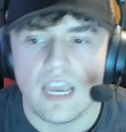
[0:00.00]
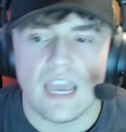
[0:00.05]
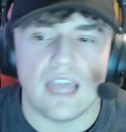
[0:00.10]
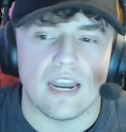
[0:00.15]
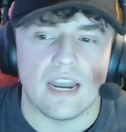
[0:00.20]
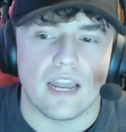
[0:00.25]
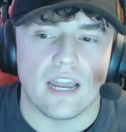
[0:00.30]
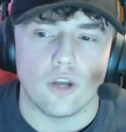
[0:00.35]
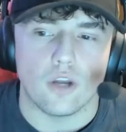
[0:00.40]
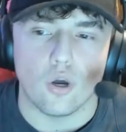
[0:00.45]

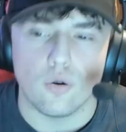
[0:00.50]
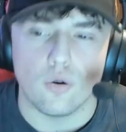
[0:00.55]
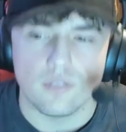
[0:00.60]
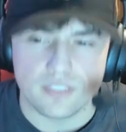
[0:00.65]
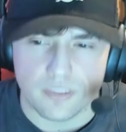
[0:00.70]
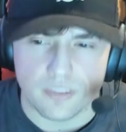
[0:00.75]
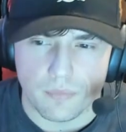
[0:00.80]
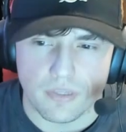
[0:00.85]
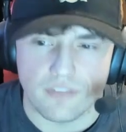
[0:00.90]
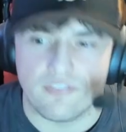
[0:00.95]
And I know
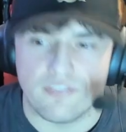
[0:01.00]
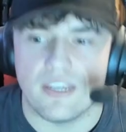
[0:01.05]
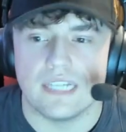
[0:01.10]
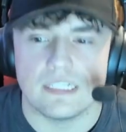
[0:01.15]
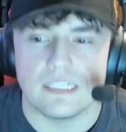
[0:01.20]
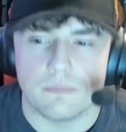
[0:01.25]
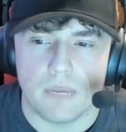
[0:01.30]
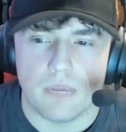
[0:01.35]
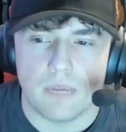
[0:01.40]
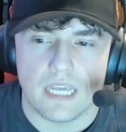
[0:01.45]
some of the
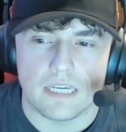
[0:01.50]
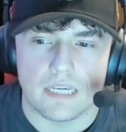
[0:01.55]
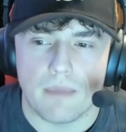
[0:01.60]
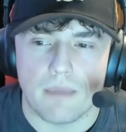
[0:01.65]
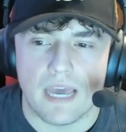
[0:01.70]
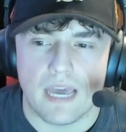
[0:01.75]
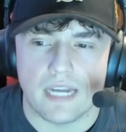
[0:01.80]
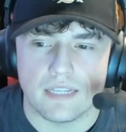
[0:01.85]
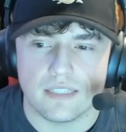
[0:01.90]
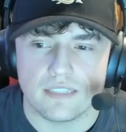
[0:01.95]
fans may get
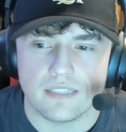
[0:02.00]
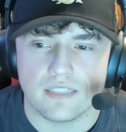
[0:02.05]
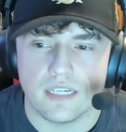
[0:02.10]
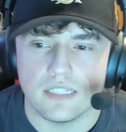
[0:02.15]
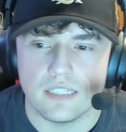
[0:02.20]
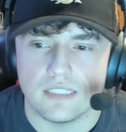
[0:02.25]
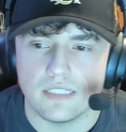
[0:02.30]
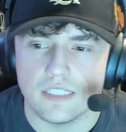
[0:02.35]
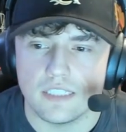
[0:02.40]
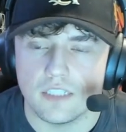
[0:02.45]
mad at this
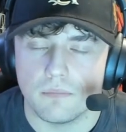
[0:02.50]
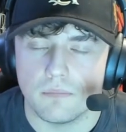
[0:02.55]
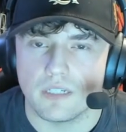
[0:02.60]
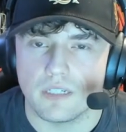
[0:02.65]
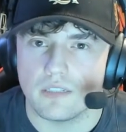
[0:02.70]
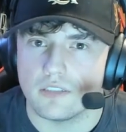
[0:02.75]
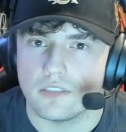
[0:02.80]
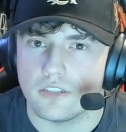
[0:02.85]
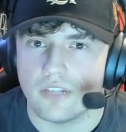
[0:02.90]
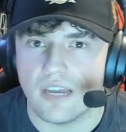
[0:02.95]
idea,
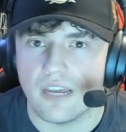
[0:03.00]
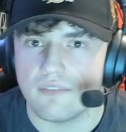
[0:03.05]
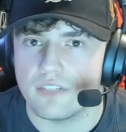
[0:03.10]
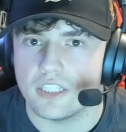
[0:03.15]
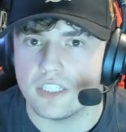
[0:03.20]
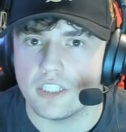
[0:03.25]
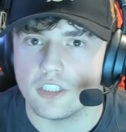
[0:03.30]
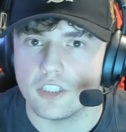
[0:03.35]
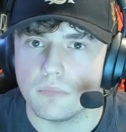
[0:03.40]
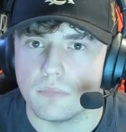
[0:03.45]
but you'd have to
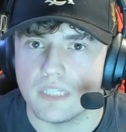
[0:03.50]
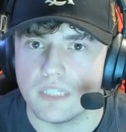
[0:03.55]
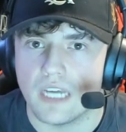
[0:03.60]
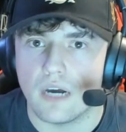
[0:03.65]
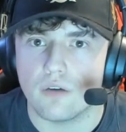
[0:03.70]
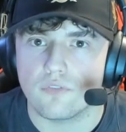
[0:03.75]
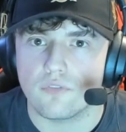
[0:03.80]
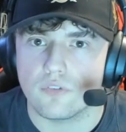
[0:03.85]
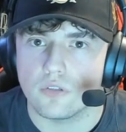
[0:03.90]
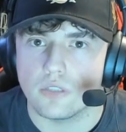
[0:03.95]
hear me
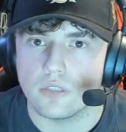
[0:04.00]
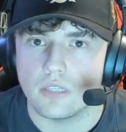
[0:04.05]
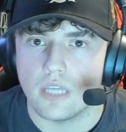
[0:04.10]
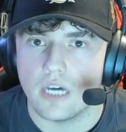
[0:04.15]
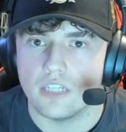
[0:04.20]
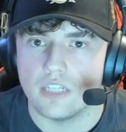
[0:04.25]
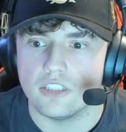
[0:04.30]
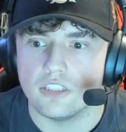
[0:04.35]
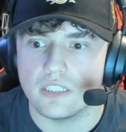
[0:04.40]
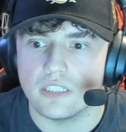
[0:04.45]
out for the
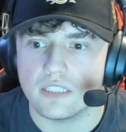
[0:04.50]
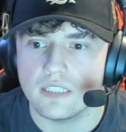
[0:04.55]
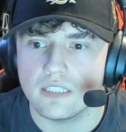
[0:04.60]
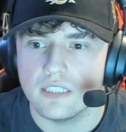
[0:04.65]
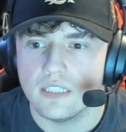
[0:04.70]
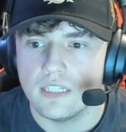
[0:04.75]
logic.